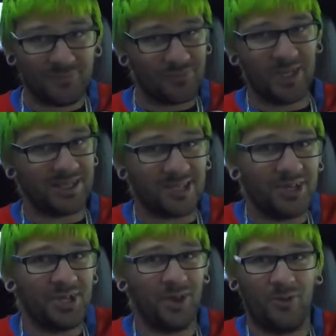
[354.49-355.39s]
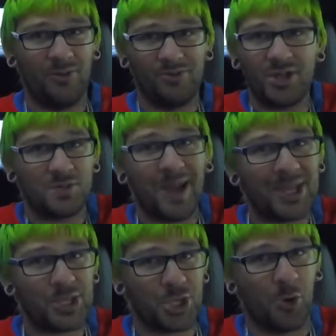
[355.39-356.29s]
Like, done deal. There's my
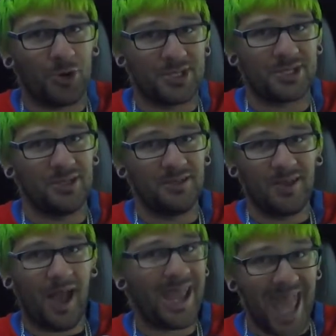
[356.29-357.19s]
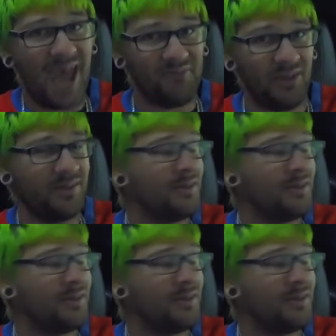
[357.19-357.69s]
insurance. I have it.